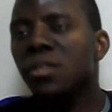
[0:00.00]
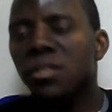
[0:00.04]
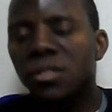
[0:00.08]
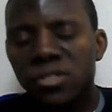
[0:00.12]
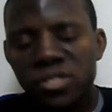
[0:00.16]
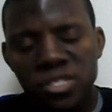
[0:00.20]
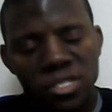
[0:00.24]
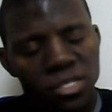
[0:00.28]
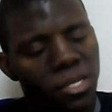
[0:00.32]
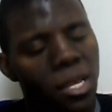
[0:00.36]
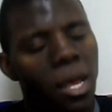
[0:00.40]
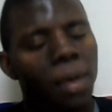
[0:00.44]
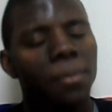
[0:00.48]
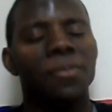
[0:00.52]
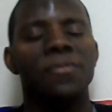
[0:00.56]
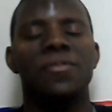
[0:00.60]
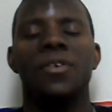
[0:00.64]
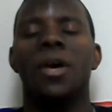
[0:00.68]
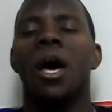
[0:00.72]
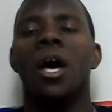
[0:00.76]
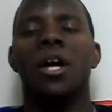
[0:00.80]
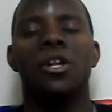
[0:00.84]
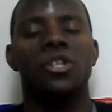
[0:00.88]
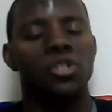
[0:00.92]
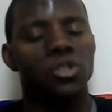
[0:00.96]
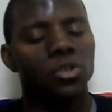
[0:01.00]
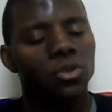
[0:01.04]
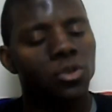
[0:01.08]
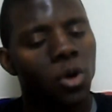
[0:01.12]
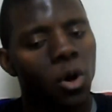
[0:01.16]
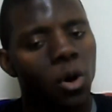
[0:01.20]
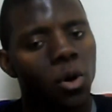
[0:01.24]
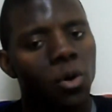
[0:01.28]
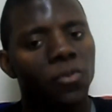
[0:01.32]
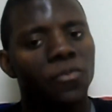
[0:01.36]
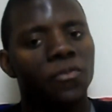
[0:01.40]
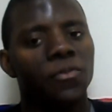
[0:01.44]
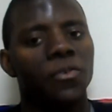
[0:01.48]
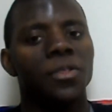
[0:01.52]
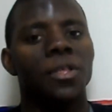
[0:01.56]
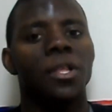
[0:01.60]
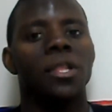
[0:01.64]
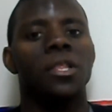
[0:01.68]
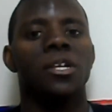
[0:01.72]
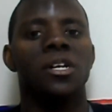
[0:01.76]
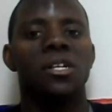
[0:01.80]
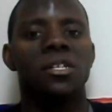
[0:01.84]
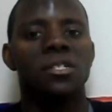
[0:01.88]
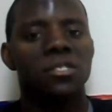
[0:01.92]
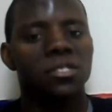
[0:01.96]
Some of y'all do go for the
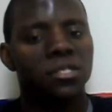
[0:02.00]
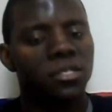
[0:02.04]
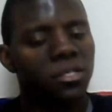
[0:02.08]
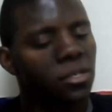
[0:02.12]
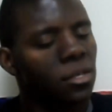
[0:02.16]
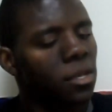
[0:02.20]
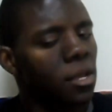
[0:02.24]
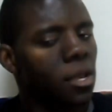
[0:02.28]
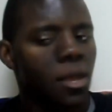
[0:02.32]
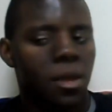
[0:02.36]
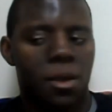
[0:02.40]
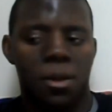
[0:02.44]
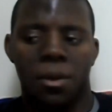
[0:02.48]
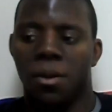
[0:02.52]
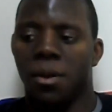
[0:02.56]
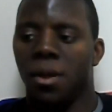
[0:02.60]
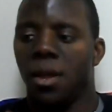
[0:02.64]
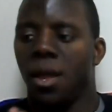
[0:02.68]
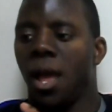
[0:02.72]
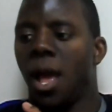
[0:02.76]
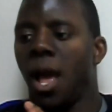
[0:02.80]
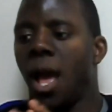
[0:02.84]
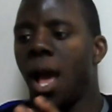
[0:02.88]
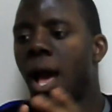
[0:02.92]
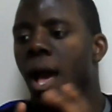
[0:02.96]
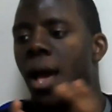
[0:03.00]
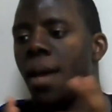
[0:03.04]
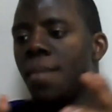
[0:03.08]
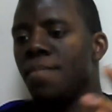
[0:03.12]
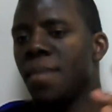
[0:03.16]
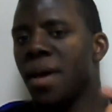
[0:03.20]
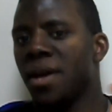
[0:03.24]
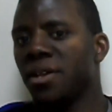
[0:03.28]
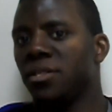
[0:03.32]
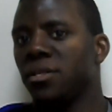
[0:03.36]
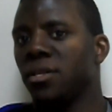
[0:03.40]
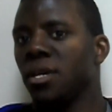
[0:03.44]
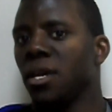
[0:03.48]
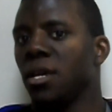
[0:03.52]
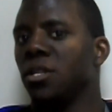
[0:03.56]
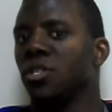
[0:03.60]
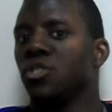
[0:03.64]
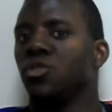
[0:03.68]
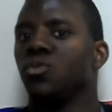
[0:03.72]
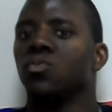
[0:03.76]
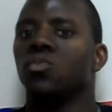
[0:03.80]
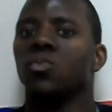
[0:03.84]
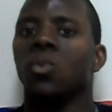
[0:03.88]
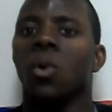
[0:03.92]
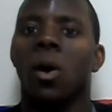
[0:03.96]
looks. I'm not saying
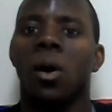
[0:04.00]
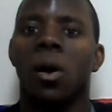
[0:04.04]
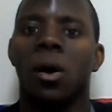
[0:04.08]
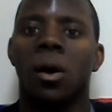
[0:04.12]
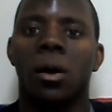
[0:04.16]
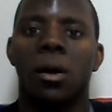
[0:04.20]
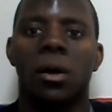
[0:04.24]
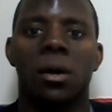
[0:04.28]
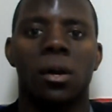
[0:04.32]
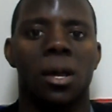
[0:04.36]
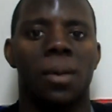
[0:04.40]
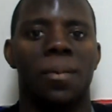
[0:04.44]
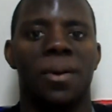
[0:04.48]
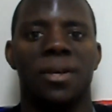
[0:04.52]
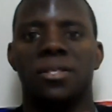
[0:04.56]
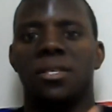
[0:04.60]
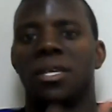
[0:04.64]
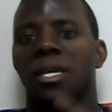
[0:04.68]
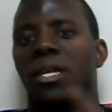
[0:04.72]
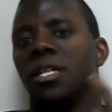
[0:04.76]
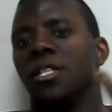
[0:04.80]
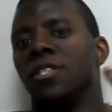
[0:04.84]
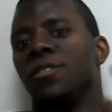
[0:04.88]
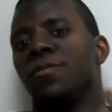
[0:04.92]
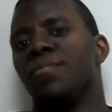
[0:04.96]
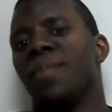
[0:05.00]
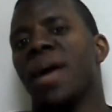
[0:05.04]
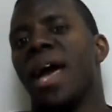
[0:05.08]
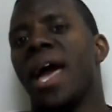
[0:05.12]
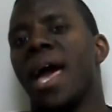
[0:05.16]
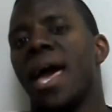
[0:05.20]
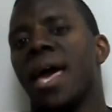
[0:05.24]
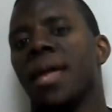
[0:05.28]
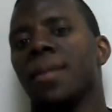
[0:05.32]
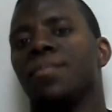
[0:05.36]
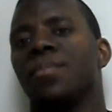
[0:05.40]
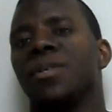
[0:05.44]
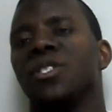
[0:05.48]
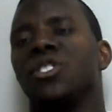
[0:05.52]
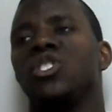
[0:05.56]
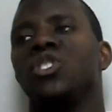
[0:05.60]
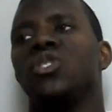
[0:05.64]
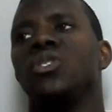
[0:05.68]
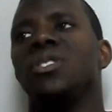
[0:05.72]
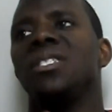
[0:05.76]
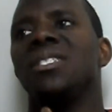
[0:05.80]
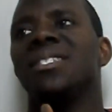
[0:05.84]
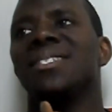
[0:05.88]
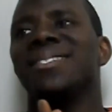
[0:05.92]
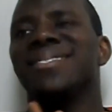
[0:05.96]
it's wrong. I'm not saying it's bad. But you
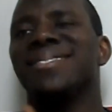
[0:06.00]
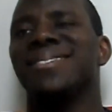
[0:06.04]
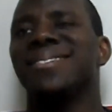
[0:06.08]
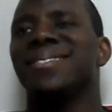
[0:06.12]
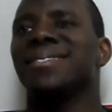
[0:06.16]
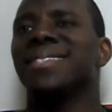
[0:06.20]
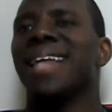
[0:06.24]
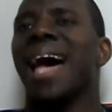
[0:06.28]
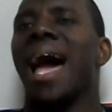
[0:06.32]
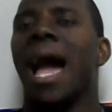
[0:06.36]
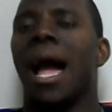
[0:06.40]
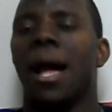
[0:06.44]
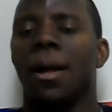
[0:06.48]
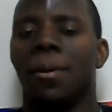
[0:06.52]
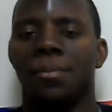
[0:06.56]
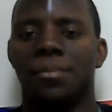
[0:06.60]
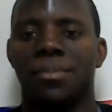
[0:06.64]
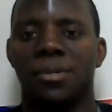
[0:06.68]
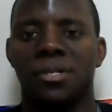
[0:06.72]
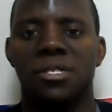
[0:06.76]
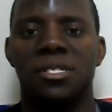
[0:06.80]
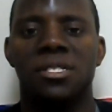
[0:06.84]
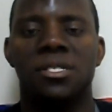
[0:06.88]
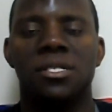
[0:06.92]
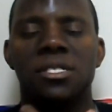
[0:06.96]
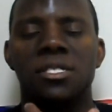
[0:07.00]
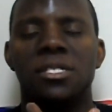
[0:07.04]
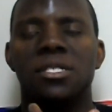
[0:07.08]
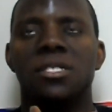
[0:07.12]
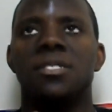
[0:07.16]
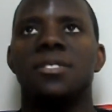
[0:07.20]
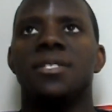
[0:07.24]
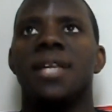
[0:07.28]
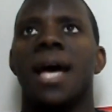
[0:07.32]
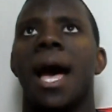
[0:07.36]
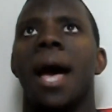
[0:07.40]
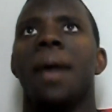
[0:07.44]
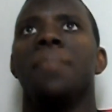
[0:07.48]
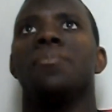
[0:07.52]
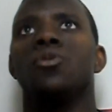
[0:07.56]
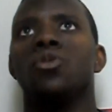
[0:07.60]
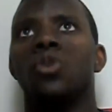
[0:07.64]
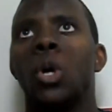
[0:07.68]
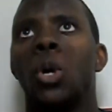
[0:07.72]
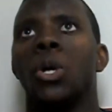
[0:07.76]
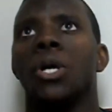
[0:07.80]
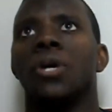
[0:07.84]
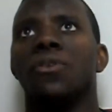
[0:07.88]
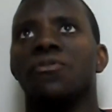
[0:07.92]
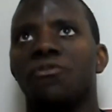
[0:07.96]
need to stop. Stop
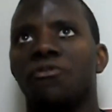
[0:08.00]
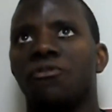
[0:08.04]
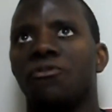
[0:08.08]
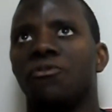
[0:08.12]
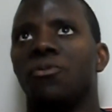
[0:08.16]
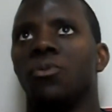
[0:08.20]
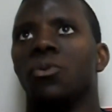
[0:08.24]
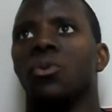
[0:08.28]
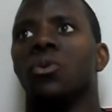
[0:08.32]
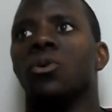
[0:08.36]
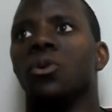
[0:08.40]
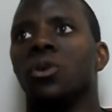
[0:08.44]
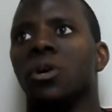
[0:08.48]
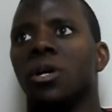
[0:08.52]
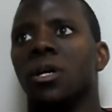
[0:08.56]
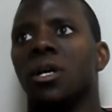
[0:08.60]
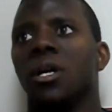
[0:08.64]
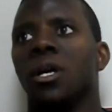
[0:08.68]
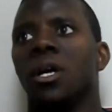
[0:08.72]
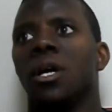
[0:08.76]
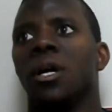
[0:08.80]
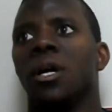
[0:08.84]
going for